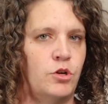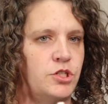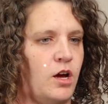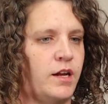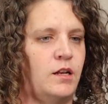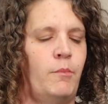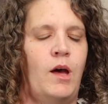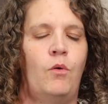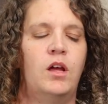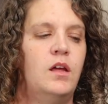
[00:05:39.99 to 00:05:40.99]
We're talking
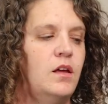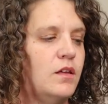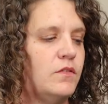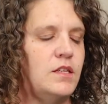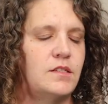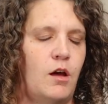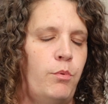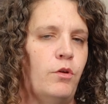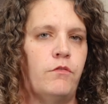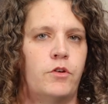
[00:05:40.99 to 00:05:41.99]
about these
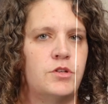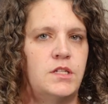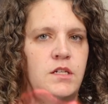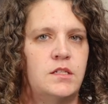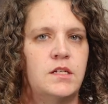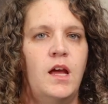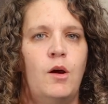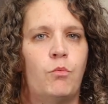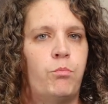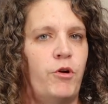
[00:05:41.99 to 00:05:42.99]
couple of verses,
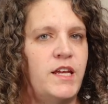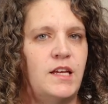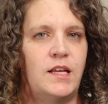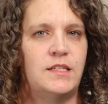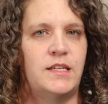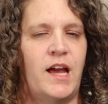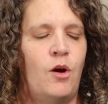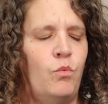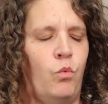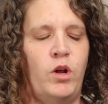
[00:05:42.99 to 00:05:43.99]
breaking it
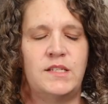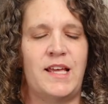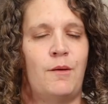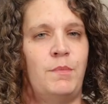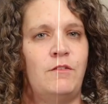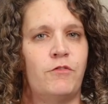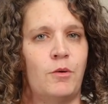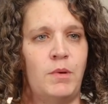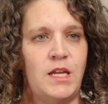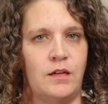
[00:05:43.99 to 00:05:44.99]
down. What does that mean
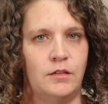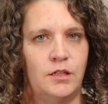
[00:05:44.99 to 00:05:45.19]
for me?